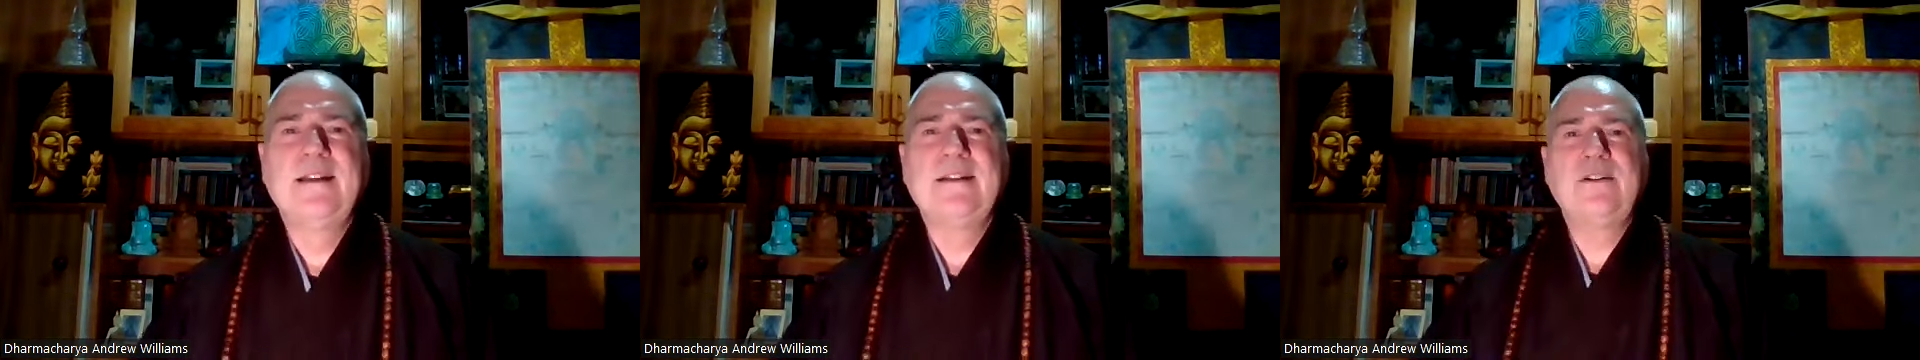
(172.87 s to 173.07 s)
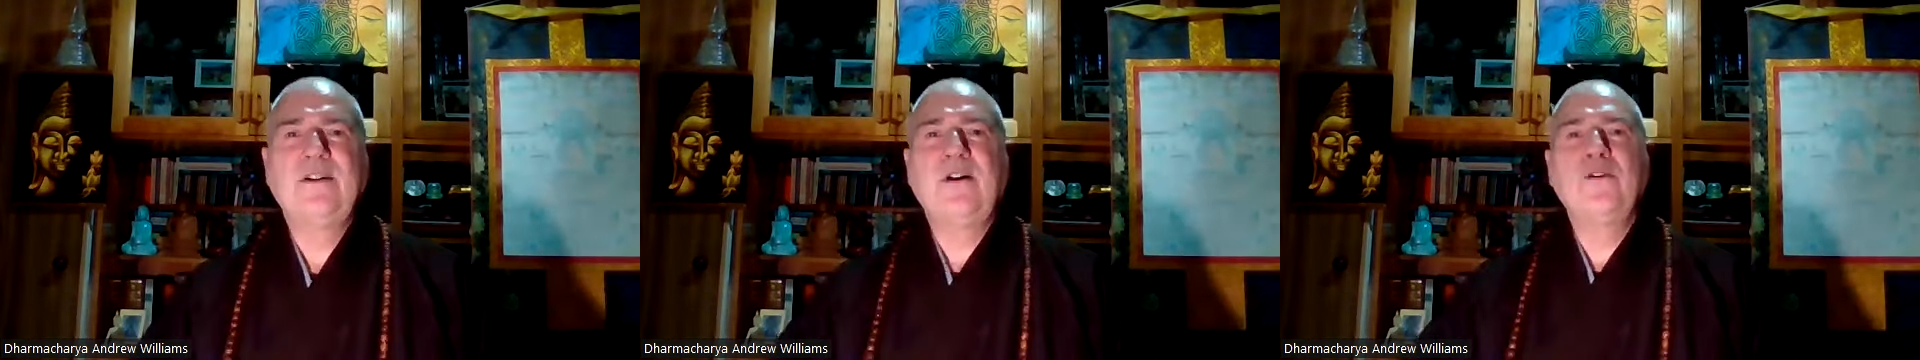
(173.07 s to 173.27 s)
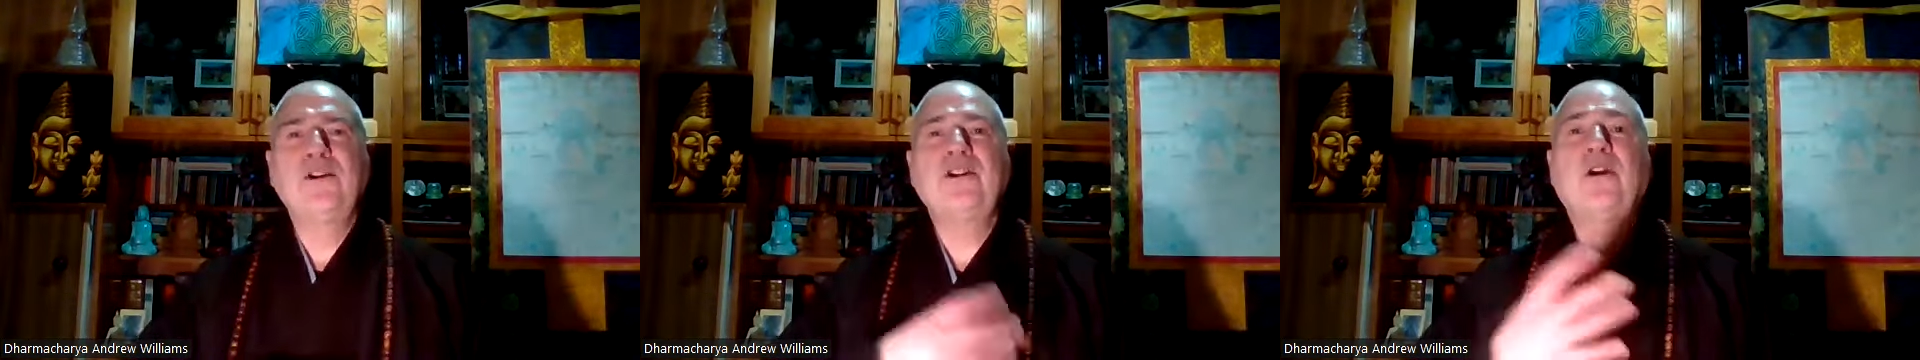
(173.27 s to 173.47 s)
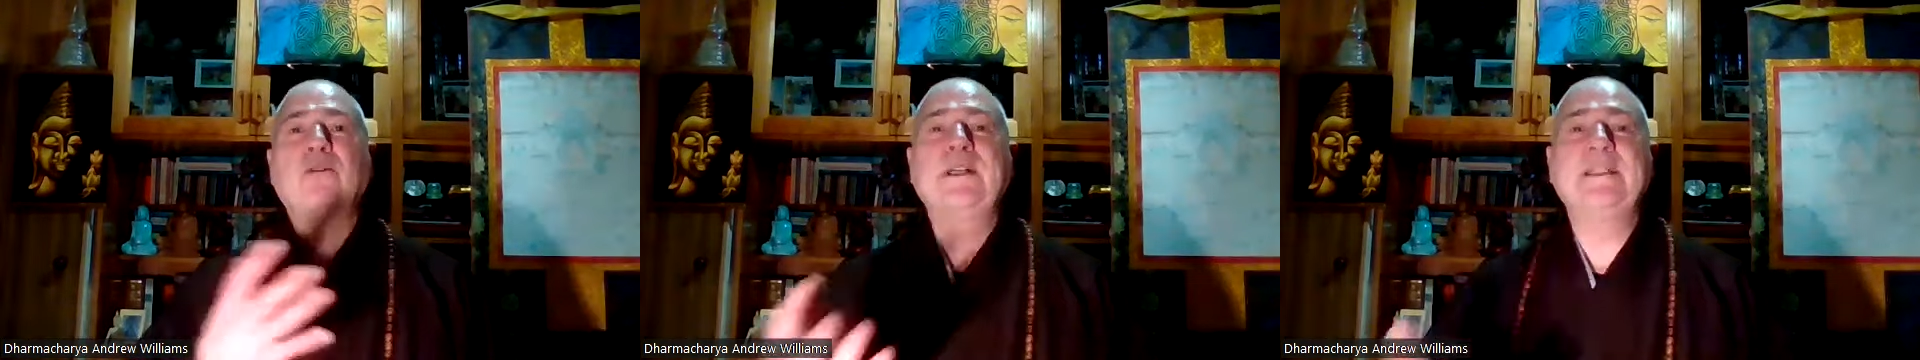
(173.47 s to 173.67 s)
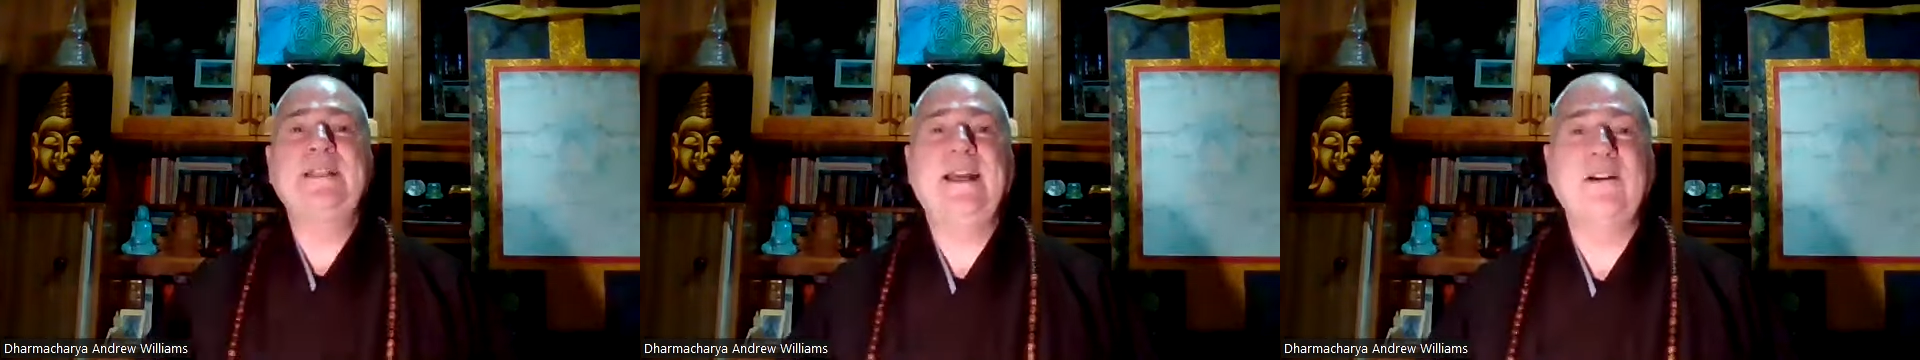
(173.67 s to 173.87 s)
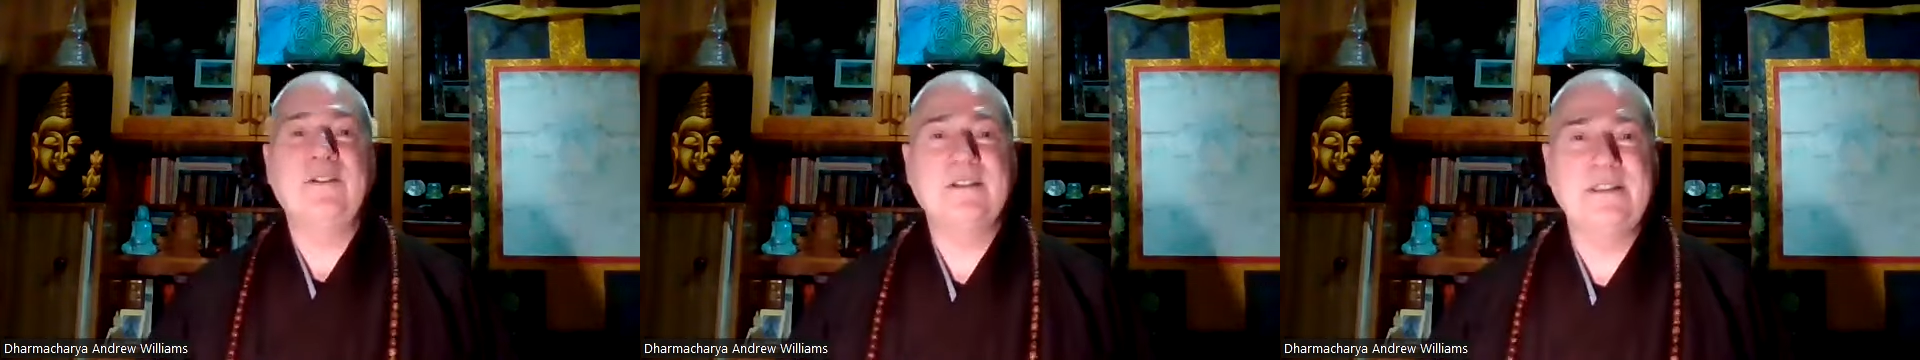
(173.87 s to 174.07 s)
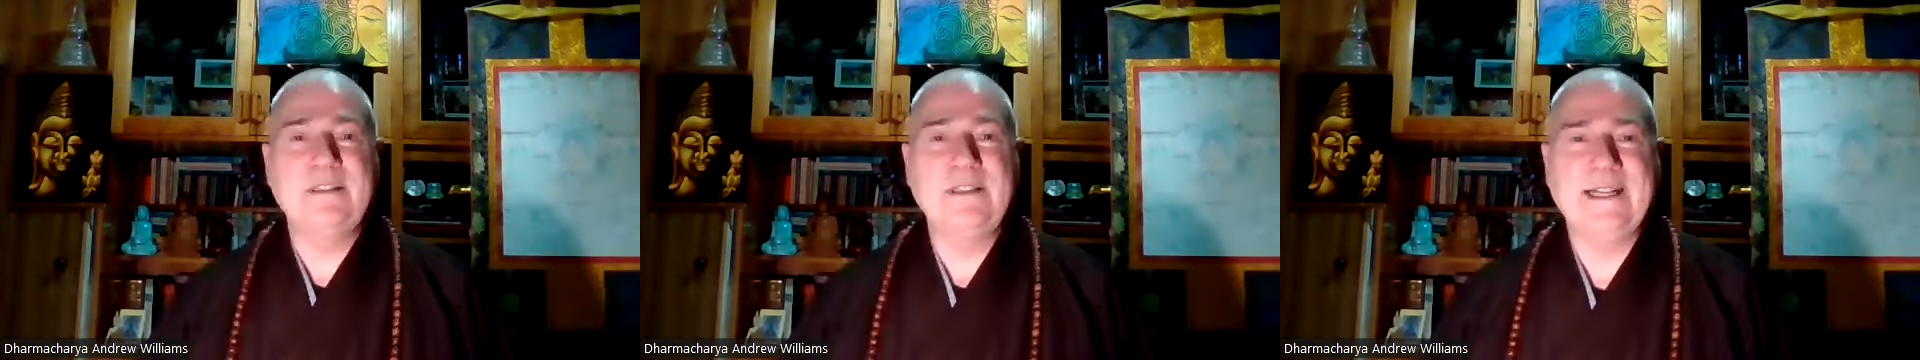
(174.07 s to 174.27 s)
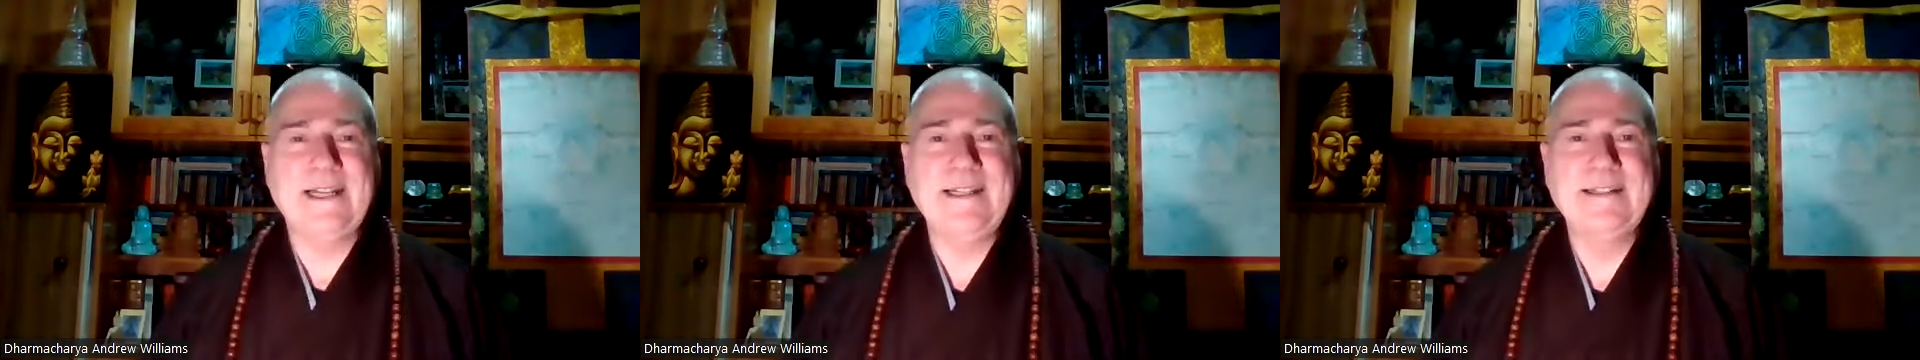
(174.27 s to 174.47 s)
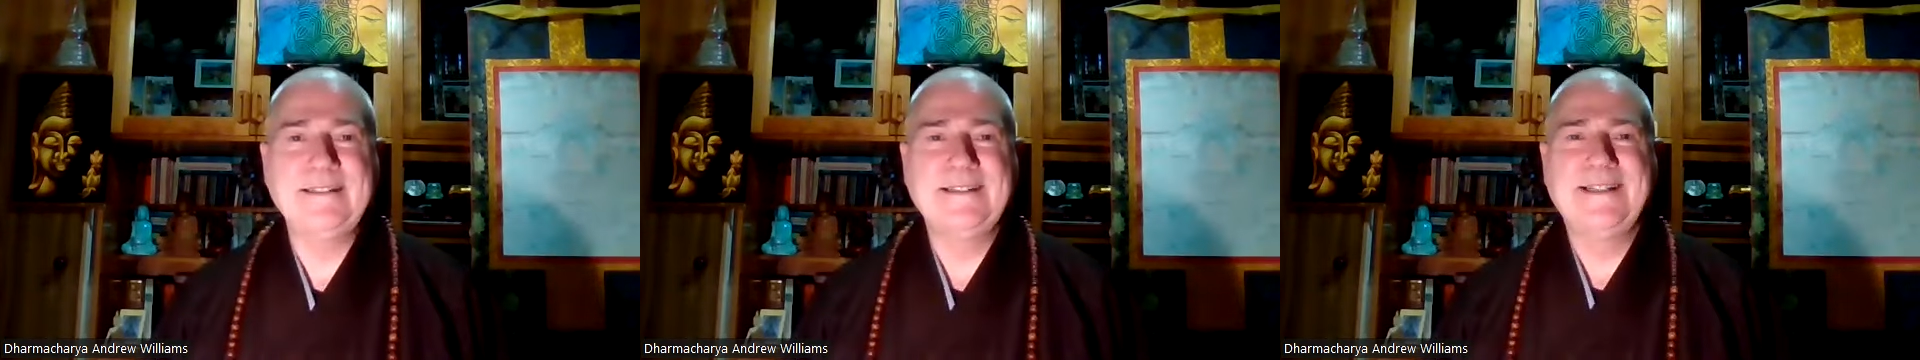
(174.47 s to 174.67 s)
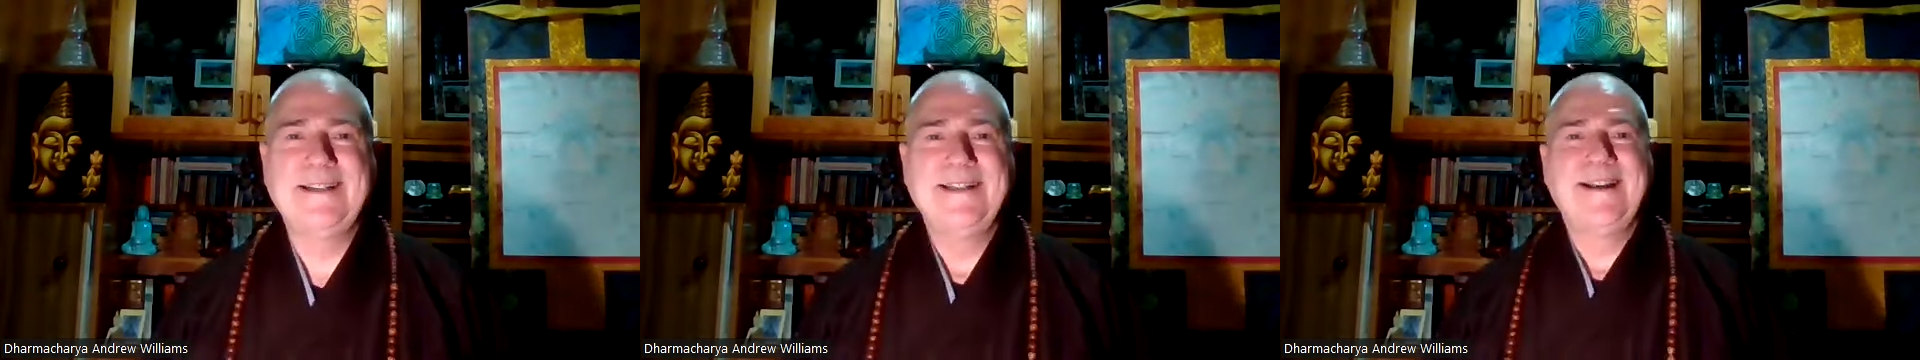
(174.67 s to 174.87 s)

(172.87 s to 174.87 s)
No show and tell today.